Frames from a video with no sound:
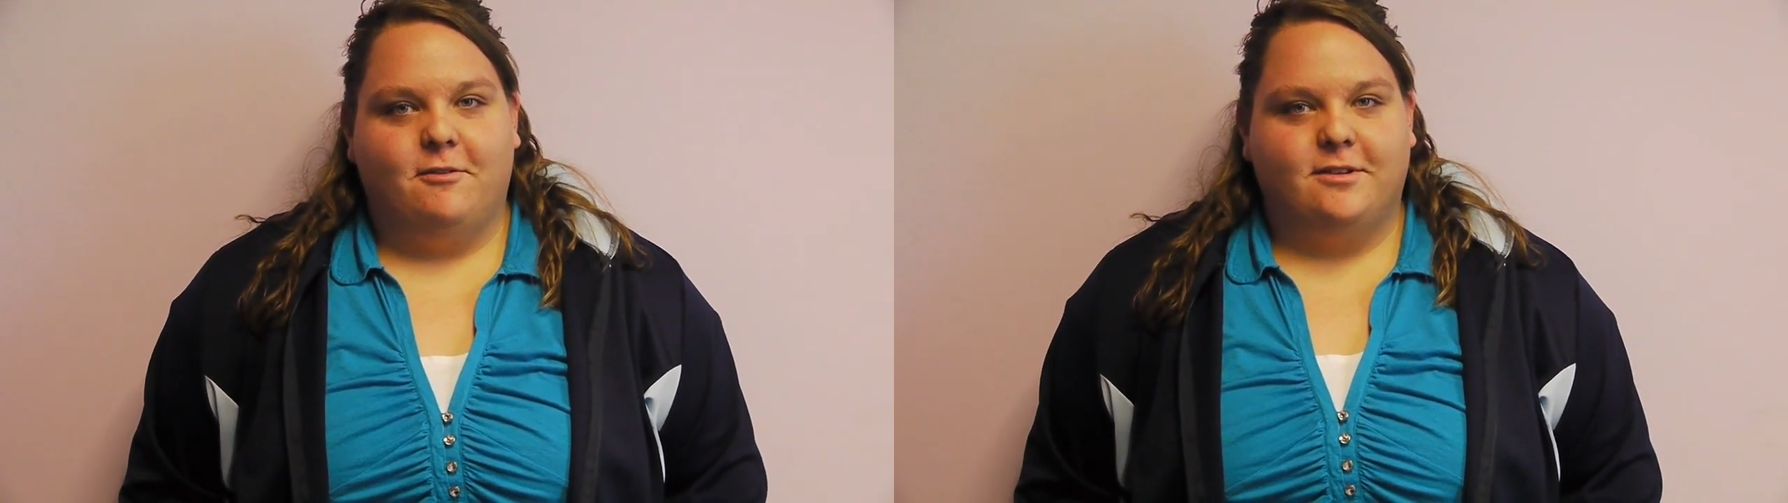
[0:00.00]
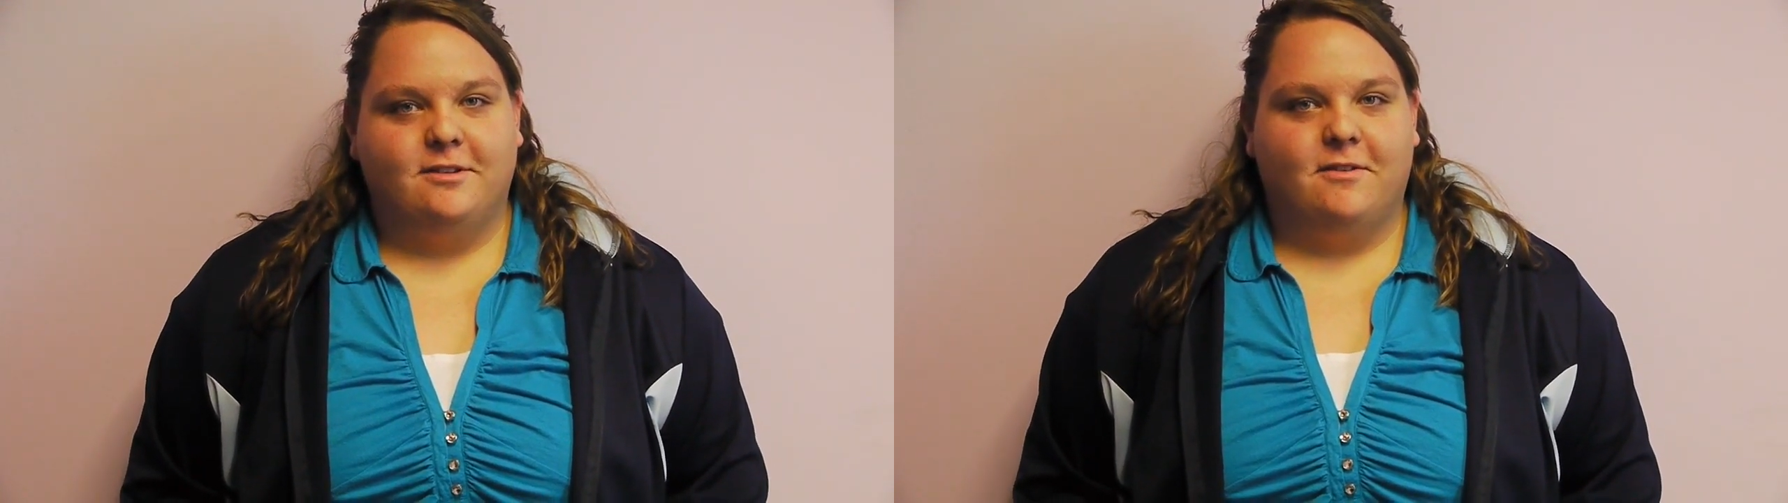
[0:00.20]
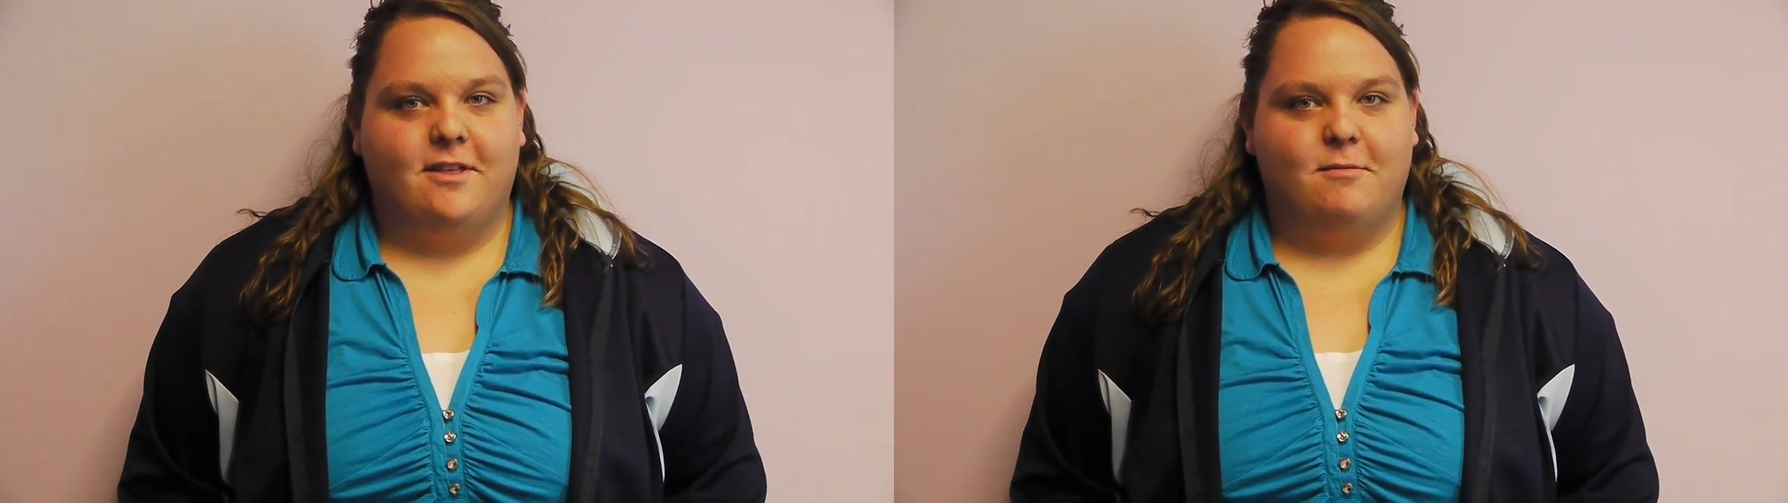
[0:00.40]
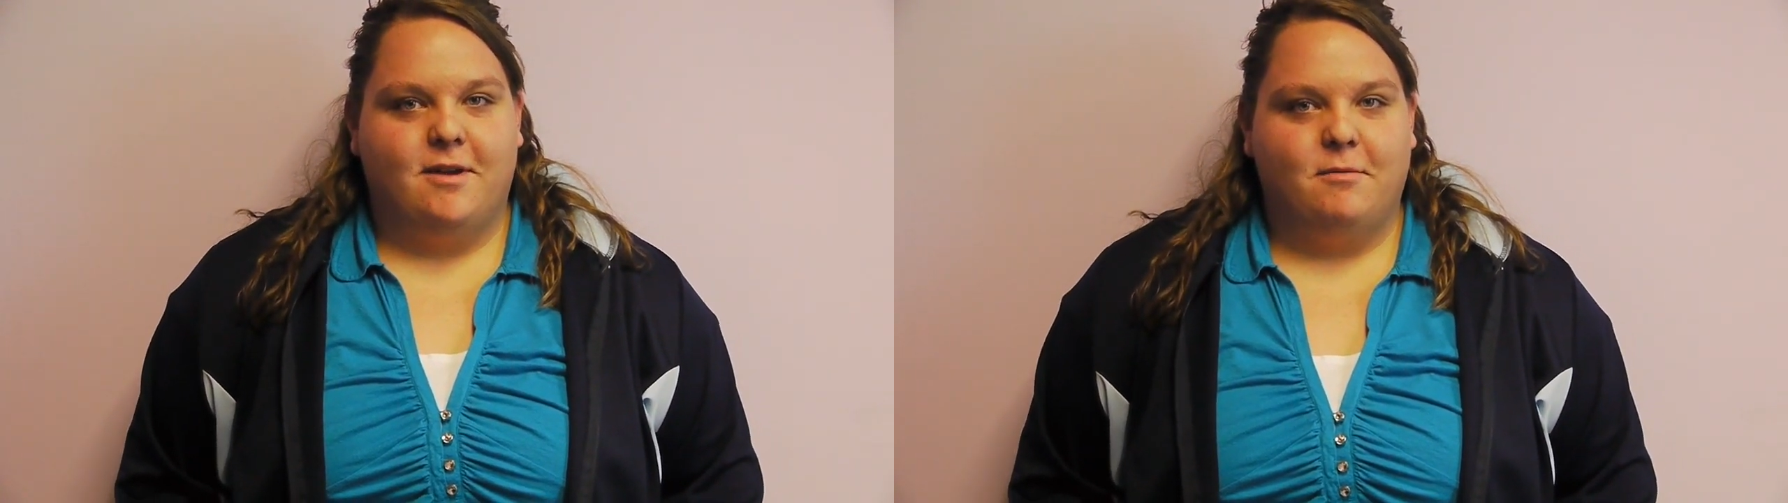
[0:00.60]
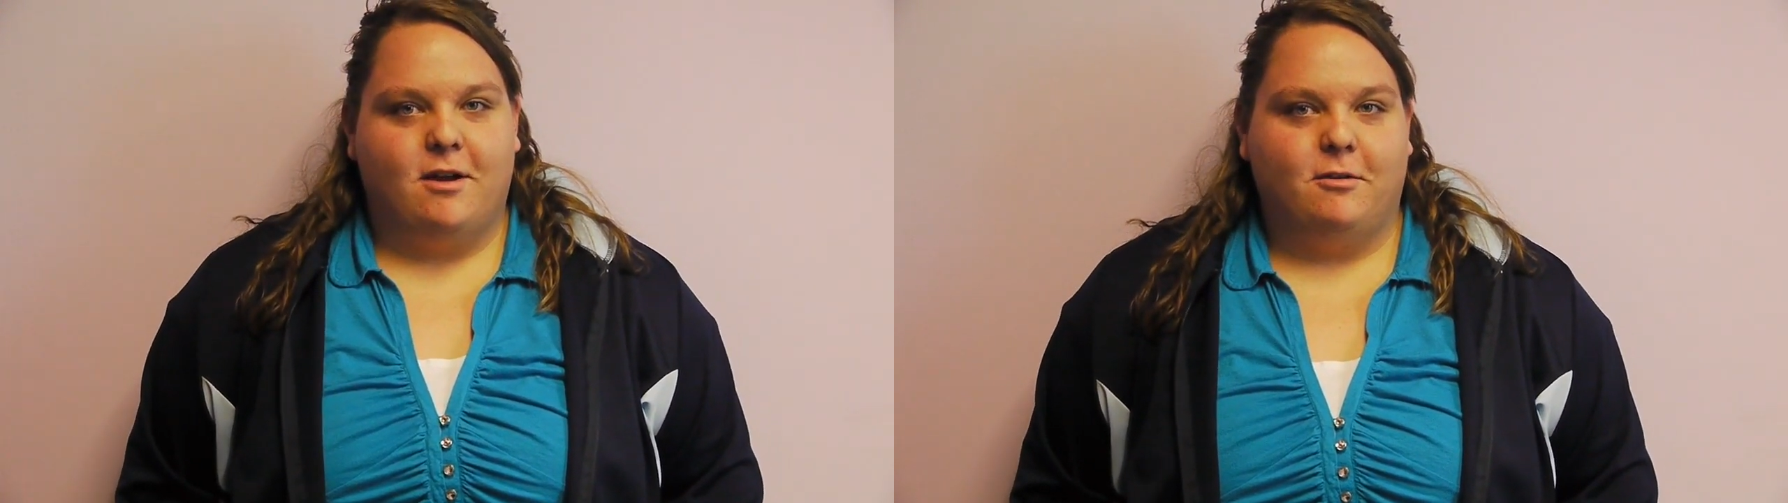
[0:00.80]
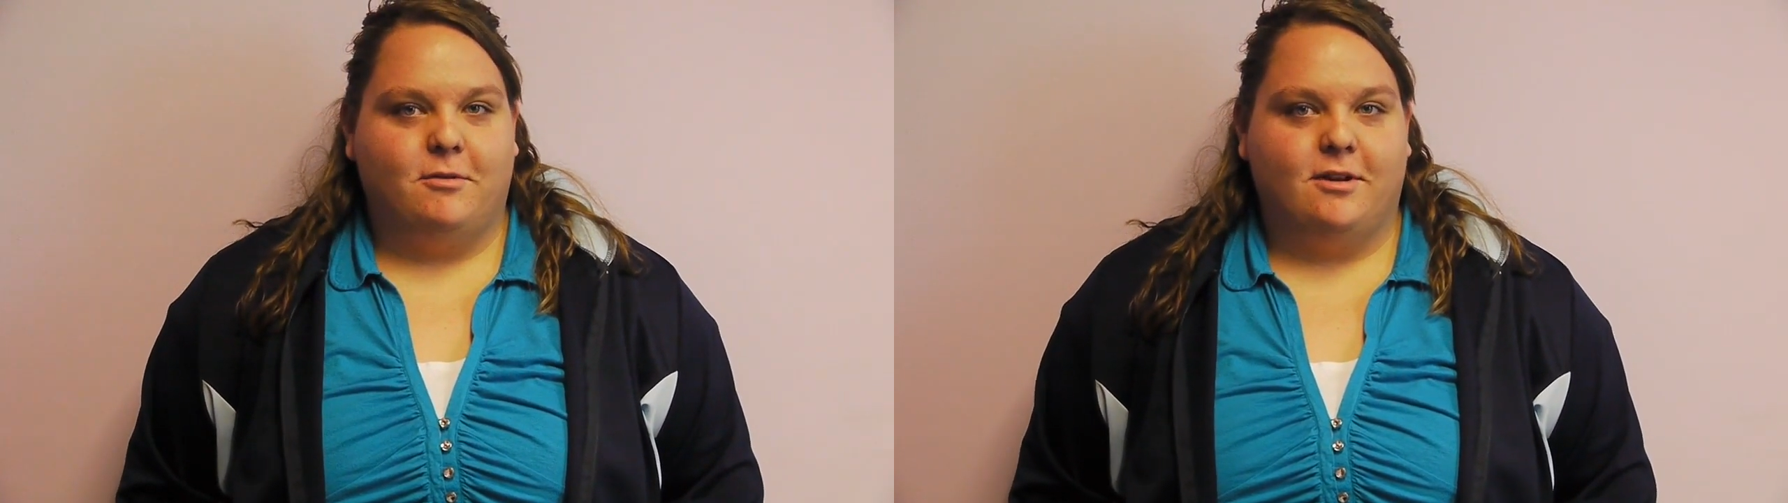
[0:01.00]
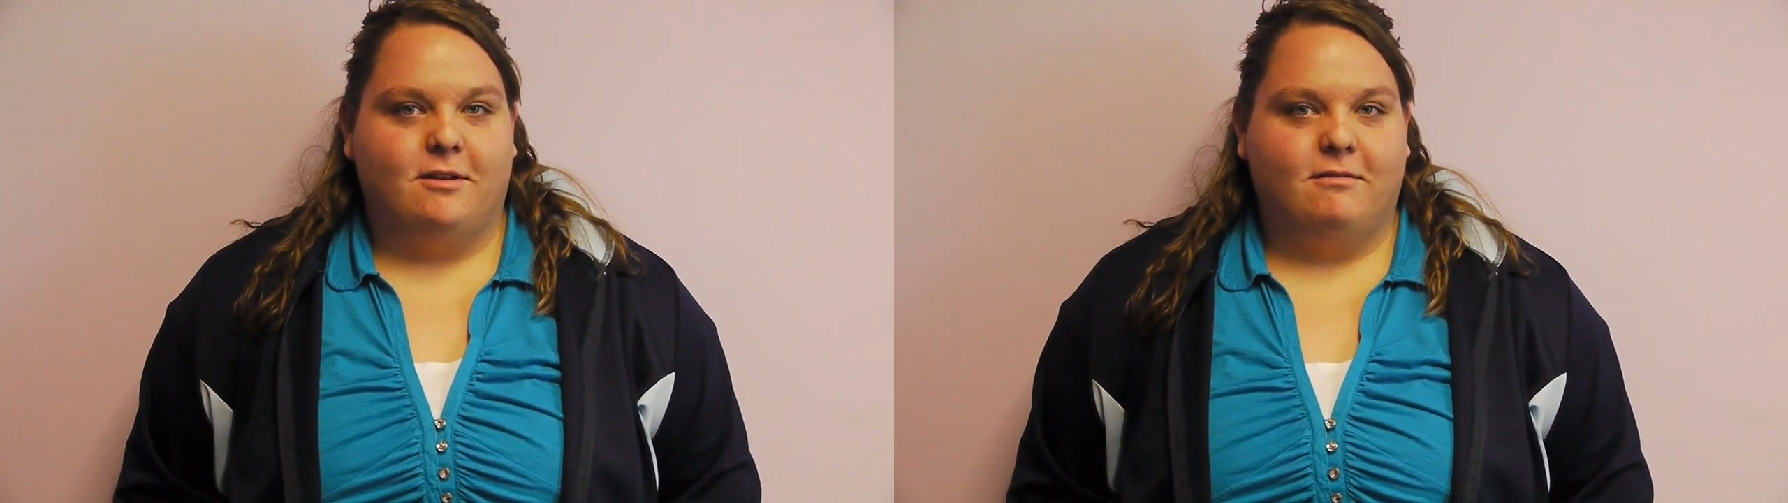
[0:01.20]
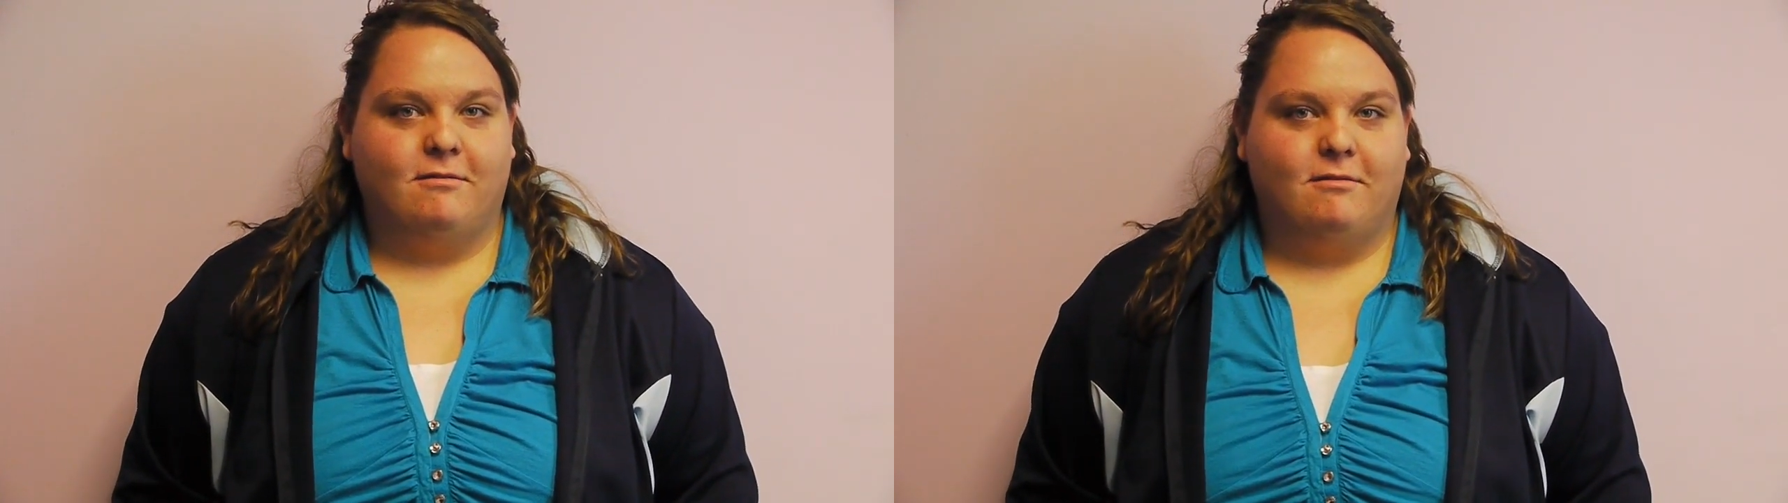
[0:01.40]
it wasn't for them, I probably wouldn't